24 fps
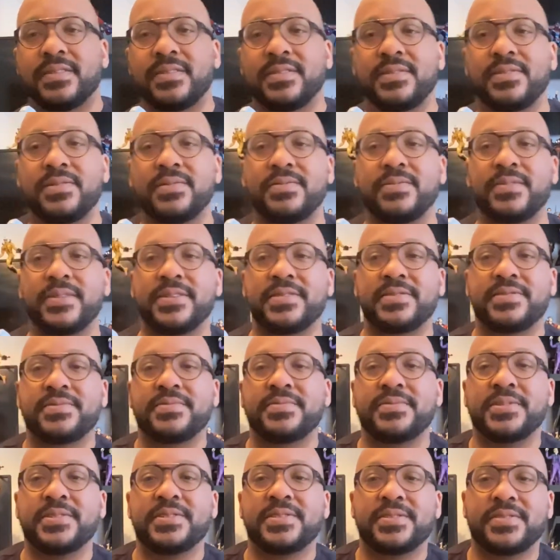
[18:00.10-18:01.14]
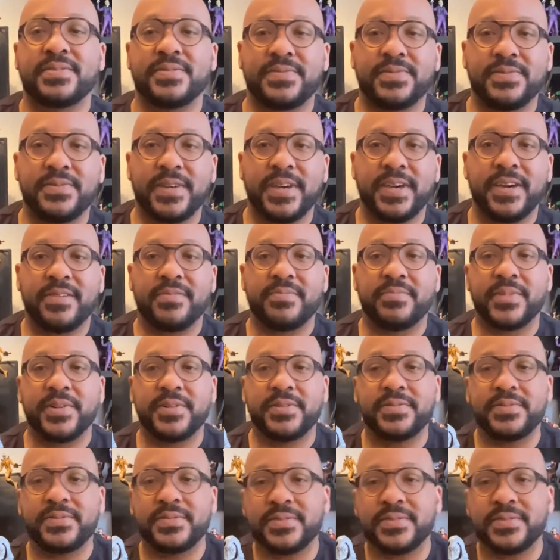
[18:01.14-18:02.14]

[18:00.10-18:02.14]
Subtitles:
do as you wish. If you have both,